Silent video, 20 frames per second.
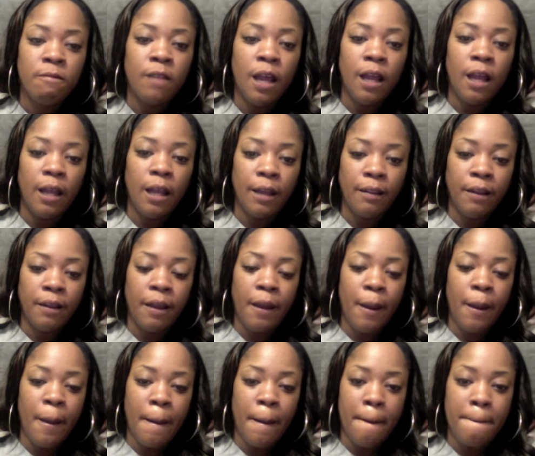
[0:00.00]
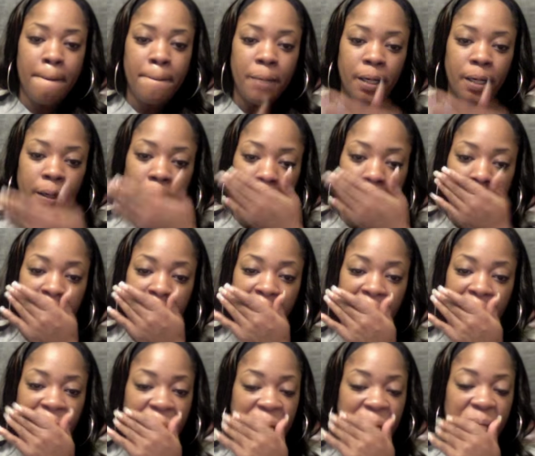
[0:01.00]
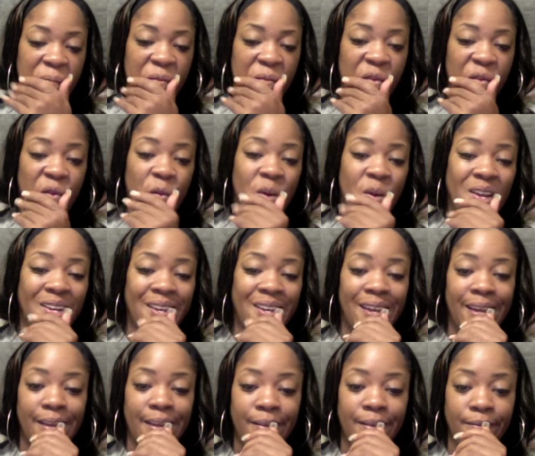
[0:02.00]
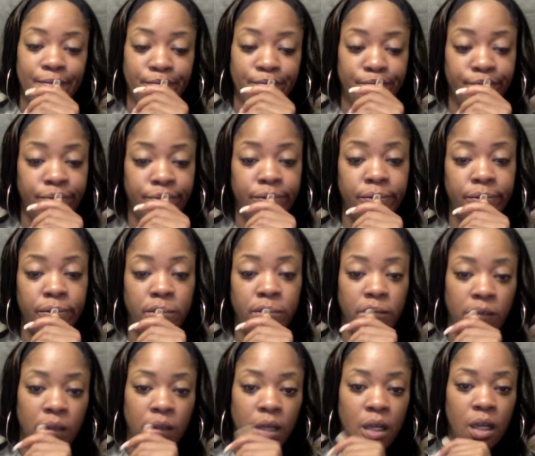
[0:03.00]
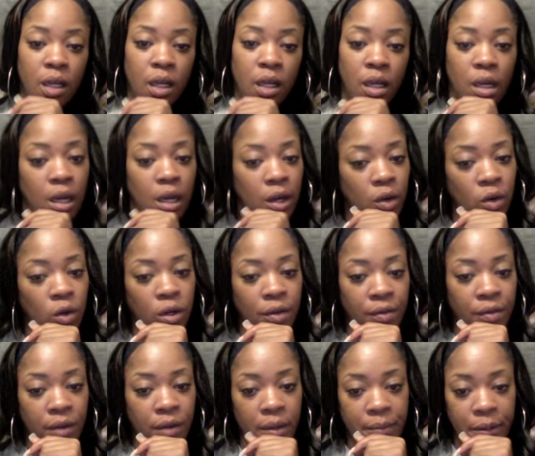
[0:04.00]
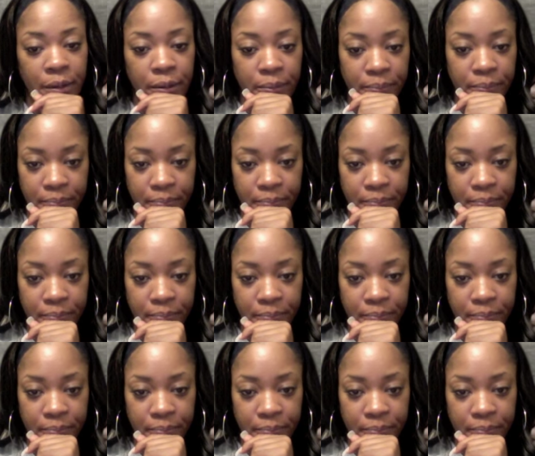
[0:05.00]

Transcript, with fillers: I like that hair. But one day, I order from you.